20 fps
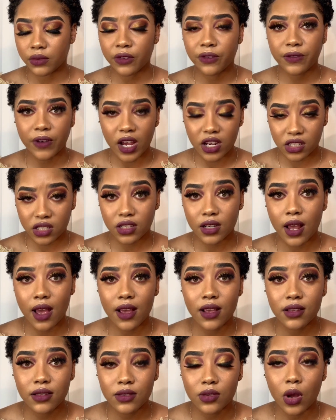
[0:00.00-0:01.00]
fashion
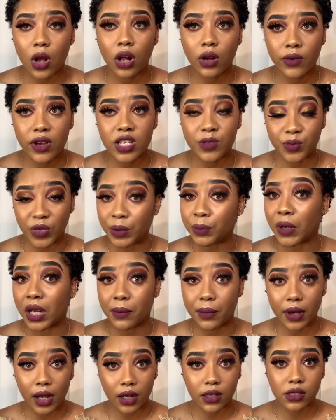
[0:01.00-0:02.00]
has always been my
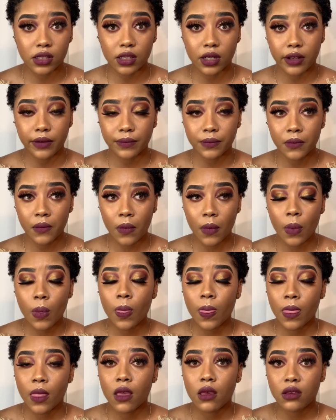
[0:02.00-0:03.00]
passion.
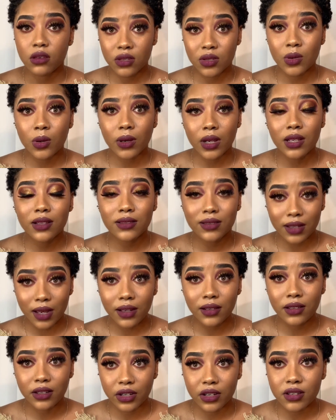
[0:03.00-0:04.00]
So in 10
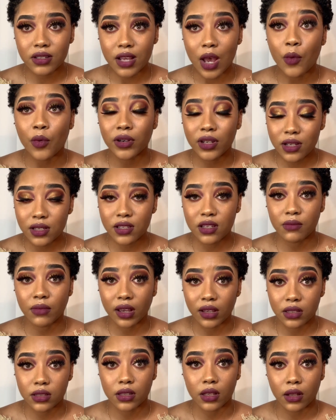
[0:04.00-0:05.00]
years, I want to see
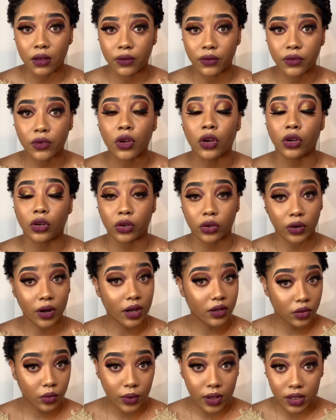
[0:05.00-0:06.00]
myself
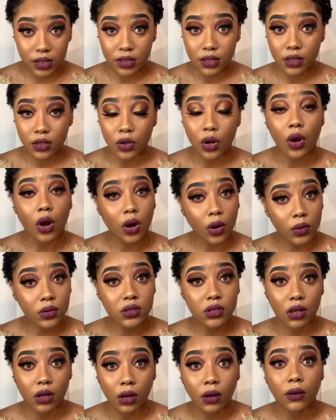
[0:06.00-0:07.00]
graduated out
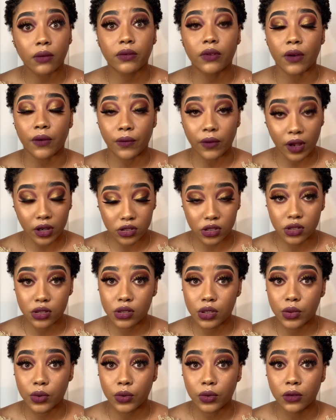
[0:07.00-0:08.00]
of a fashion
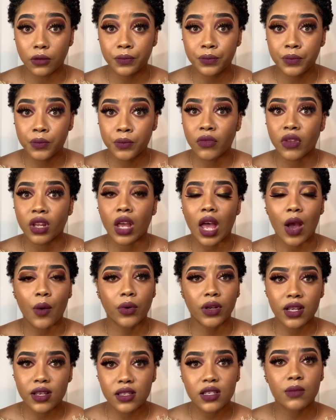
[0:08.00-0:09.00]
school. I want
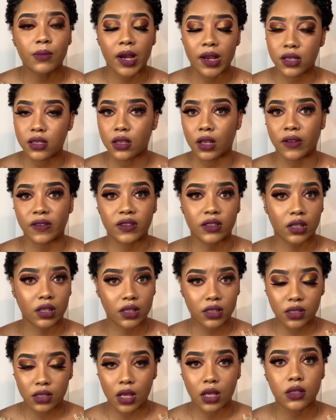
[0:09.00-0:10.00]
to see myself
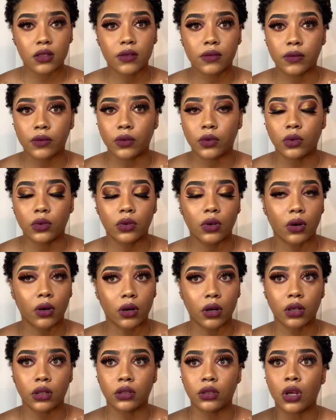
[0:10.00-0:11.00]
successful
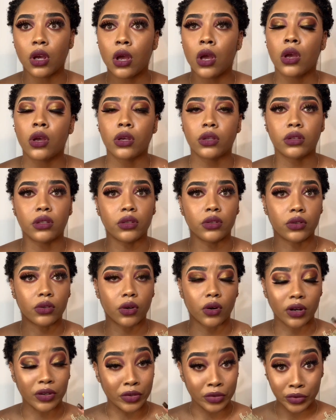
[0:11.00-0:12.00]
on
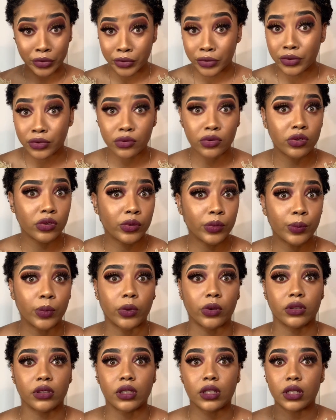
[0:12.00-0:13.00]
YouTube,
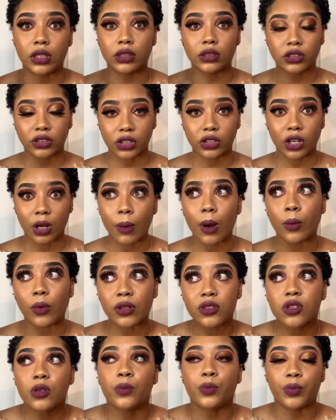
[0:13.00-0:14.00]
on Instagram. I want
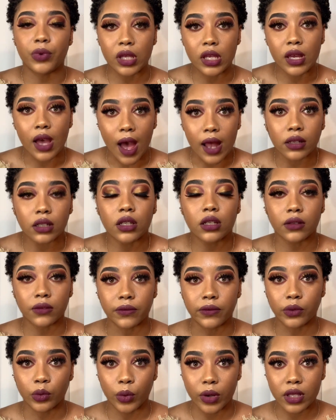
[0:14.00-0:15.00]
to be an
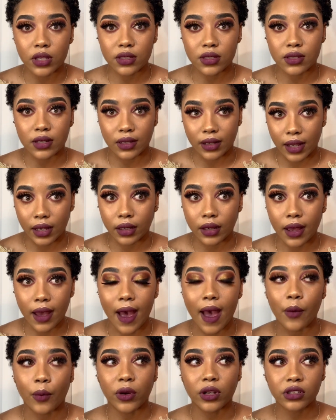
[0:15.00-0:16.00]
influencer. Like I
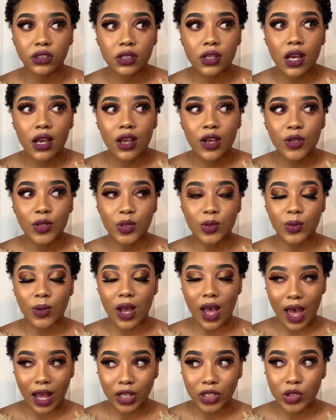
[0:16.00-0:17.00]
want to
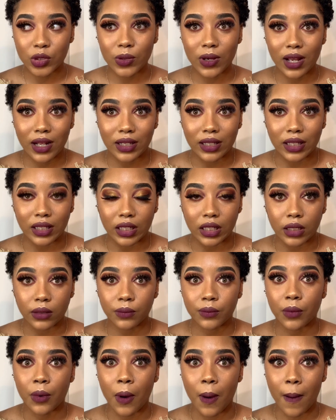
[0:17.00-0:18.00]
actually
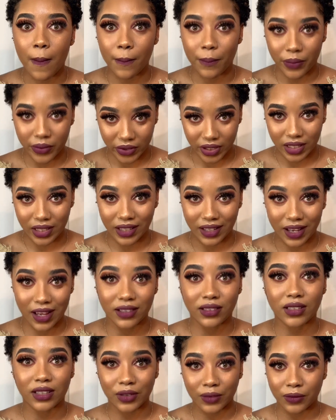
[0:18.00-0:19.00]
be an
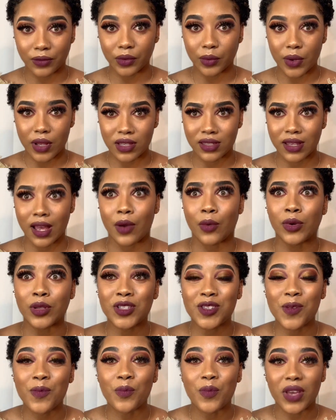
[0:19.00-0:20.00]
influencer. I want
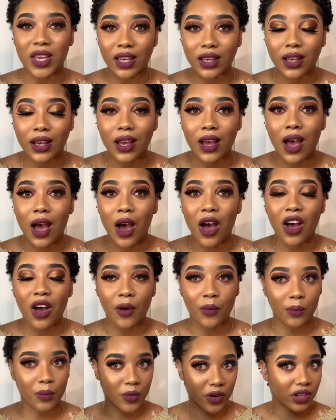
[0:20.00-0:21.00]
to make
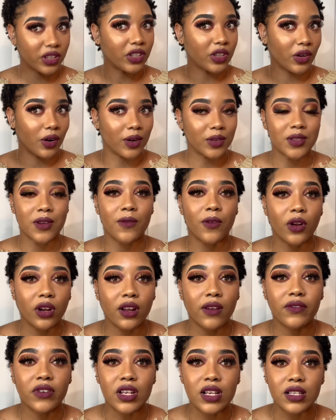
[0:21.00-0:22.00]
money out of all
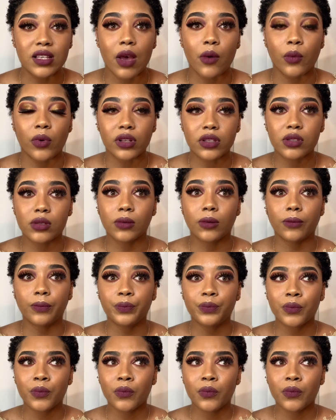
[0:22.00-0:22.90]
of this. I want to